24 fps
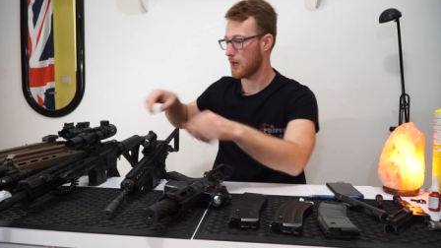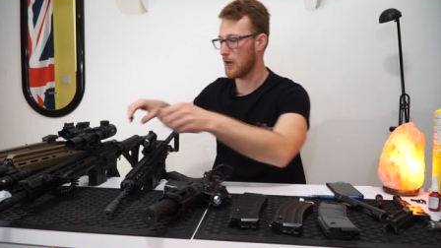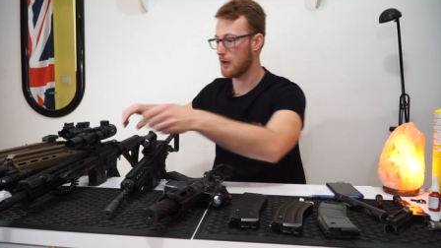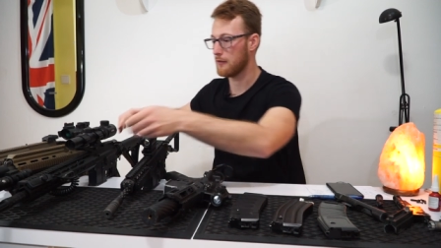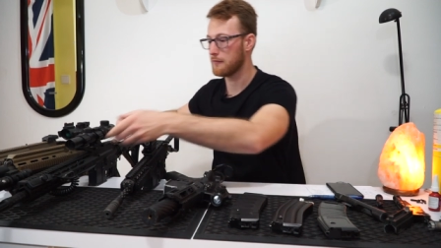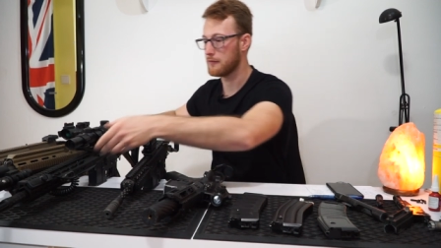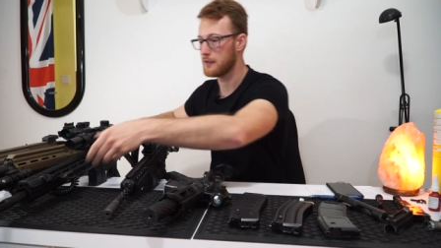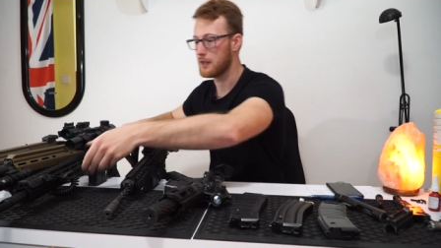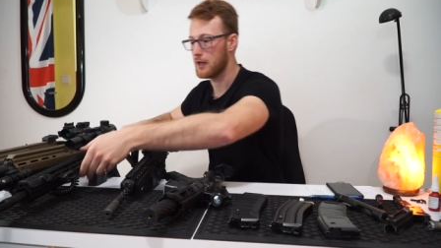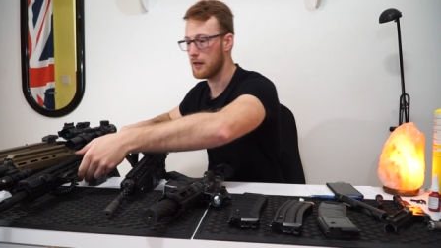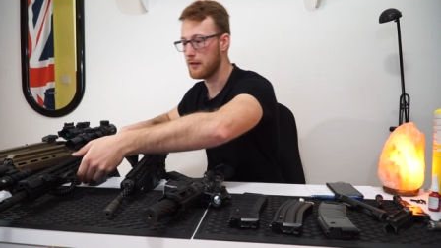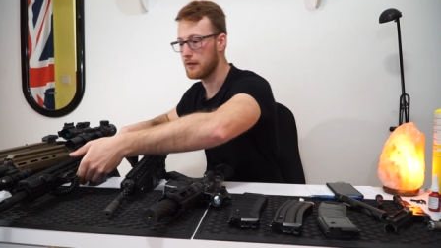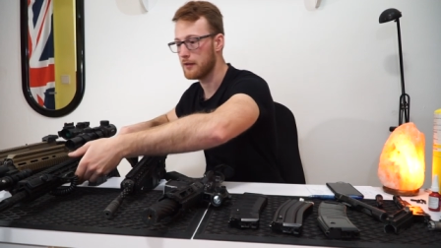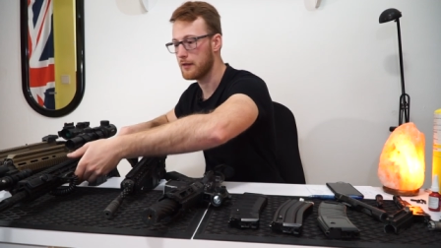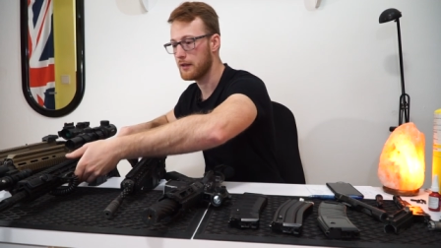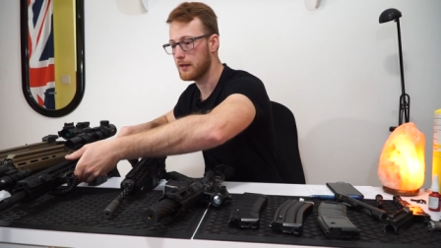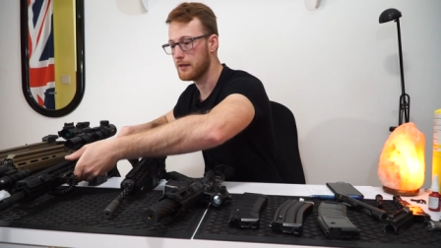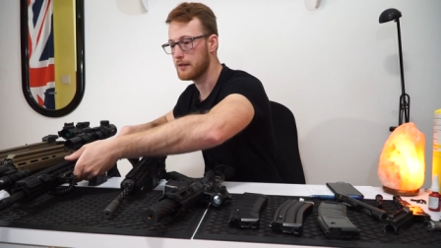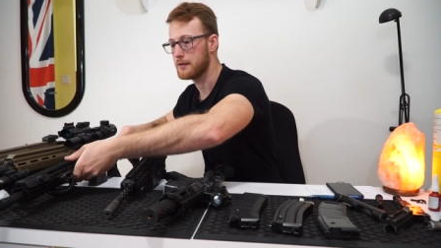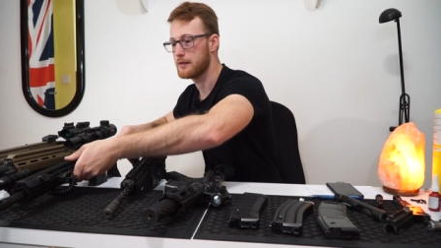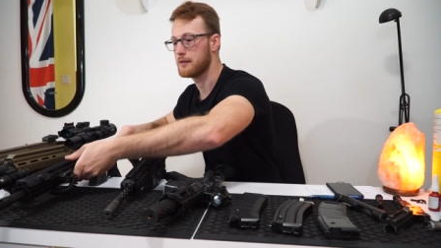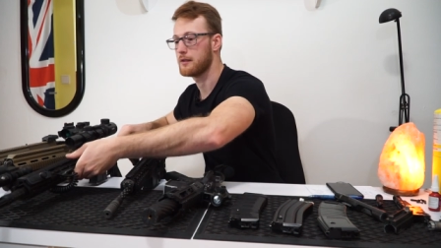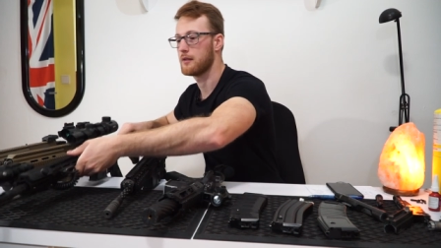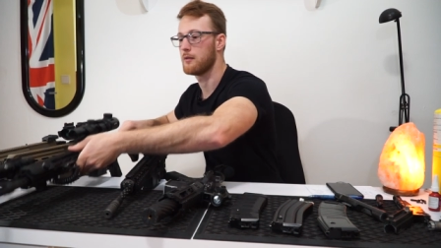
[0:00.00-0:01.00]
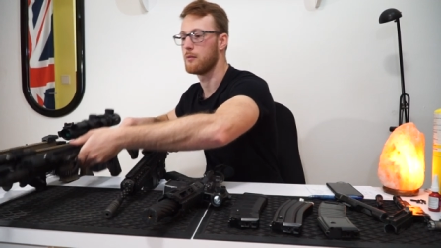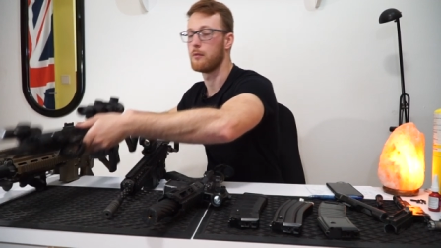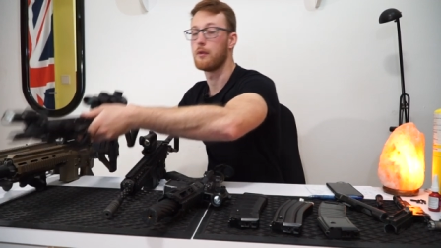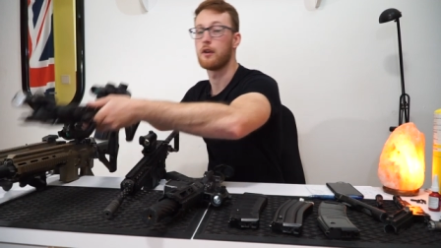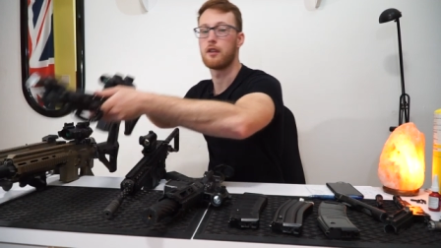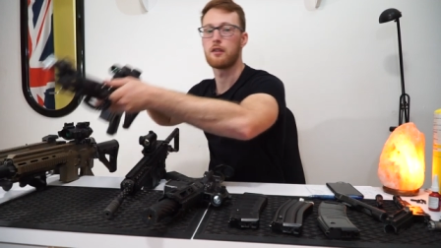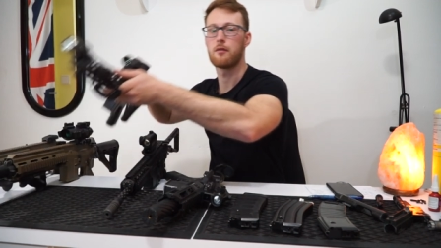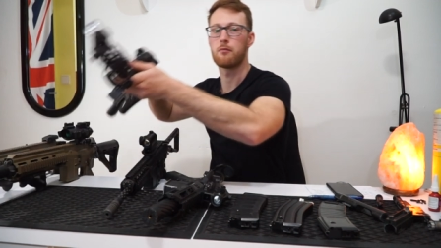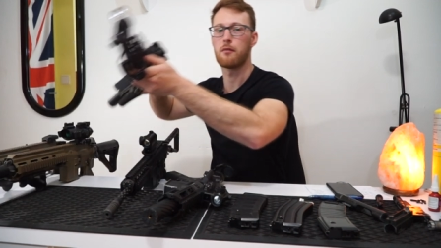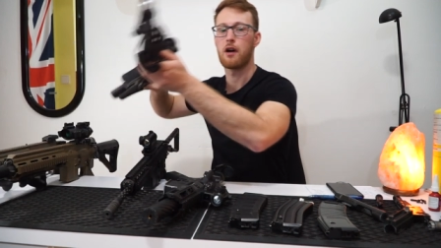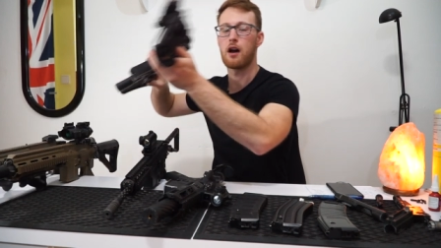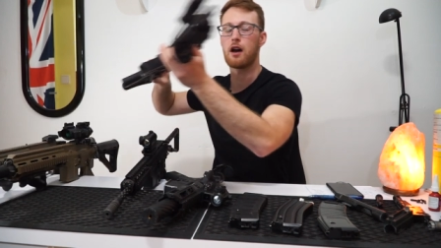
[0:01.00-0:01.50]
I've done this
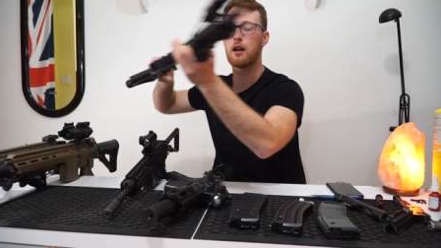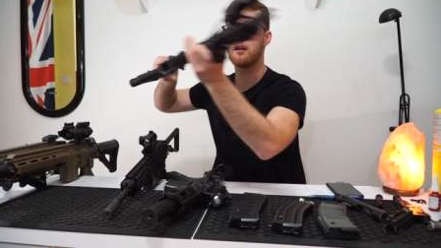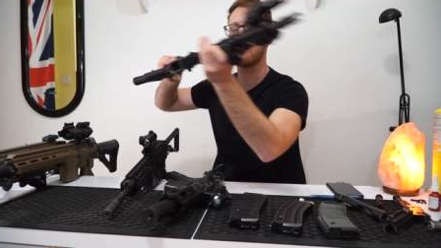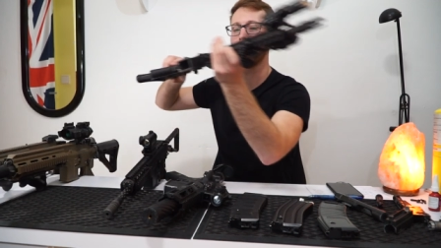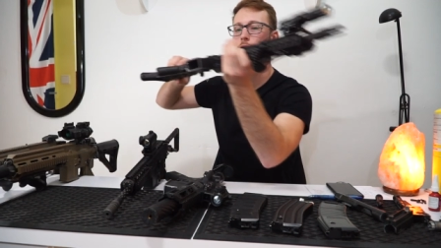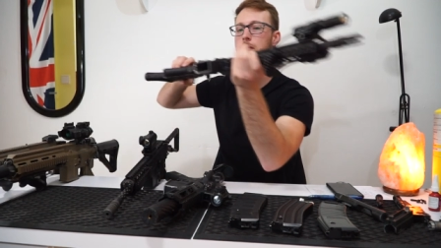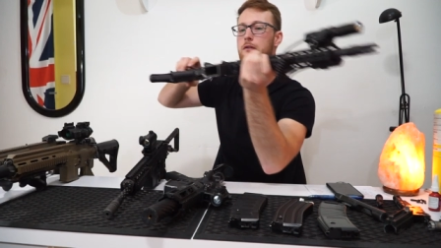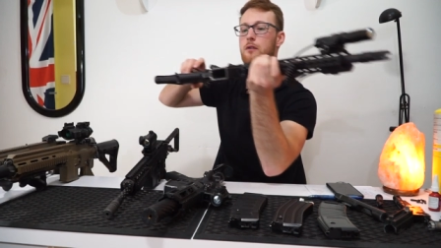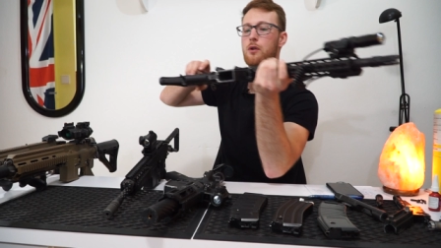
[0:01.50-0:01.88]
with my